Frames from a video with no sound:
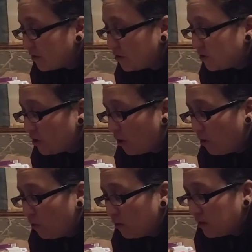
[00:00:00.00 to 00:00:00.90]
so
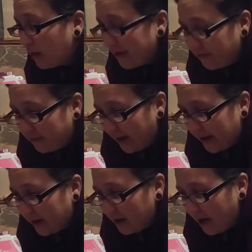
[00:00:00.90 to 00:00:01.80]

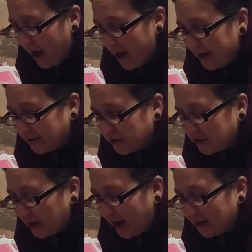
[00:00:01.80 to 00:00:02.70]
lifelike. And
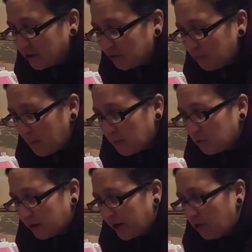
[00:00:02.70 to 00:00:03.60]
I just remember
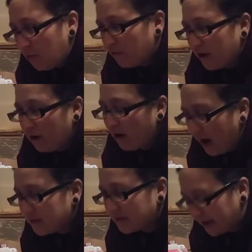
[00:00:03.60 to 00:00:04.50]
looking over at her
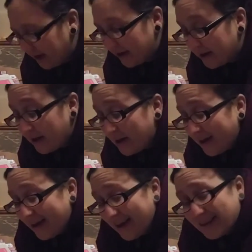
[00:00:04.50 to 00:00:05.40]
as a kid
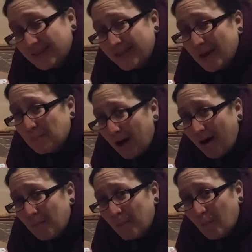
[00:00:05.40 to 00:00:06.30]
and saying,
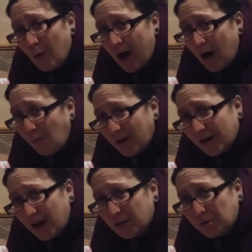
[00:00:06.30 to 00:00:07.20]
Mom, I want
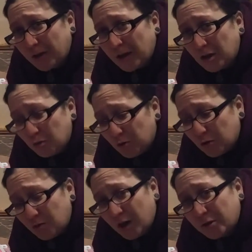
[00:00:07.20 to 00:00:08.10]
to color like you.
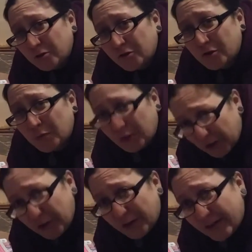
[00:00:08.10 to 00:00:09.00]
You color so
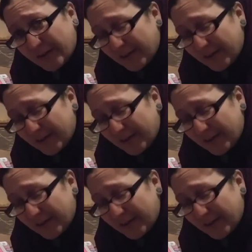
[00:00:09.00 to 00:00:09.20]
good.